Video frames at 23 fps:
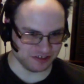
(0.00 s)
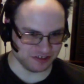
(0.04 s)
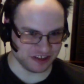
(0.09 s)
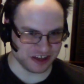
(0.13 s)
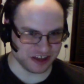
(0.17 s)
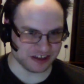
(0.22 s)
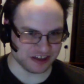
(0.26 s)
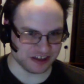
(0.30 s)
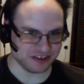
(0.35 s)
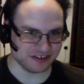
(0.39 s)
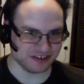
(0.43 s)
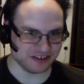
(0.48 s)
Is
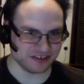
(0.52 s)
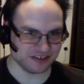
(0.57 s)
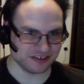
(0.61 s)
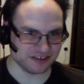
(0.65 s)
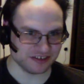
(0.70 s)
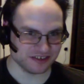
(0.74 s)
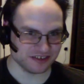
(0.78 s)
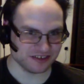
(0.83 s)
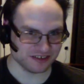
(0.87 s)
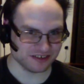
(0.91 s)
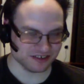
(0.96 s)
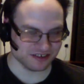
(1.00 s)
Saying.
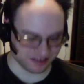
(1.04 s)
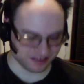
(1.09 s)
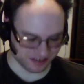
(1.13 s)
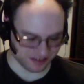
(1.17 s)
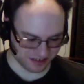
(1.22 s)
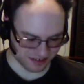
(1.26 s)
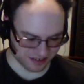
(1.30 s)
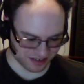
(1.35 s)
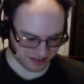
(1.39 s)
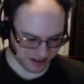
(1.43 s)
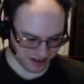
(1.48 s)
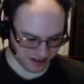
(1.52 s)

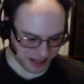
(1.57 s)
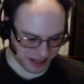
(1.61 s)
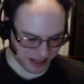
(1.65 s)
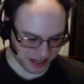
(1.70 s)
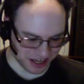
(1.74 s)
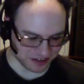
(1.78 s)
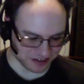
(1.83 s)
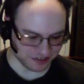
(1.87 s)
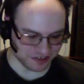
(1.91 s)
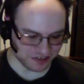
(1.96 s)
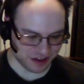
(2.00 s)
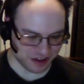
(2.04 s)

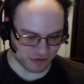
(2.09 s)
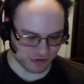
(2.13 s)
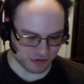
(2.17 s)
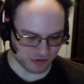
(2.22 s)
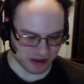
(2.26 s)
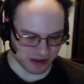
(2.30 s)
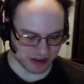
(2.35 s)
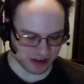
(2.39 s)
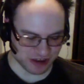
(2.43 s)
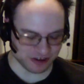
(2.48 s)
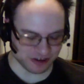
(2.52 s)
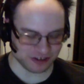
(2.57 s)
I can't understand
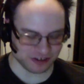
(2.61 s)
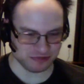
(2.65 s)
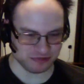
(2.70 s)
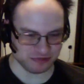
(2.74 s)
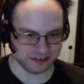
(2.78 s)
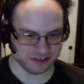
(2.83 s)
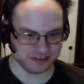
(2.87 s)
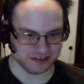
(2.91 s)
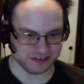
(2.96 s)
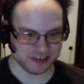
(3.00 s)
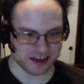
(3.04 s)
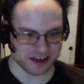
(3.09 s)
what my
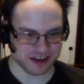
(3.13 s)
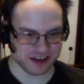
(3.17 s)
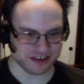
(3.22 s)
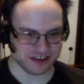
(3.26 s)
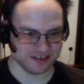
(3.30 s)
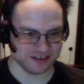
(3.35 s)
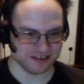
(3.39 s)
husband is saying.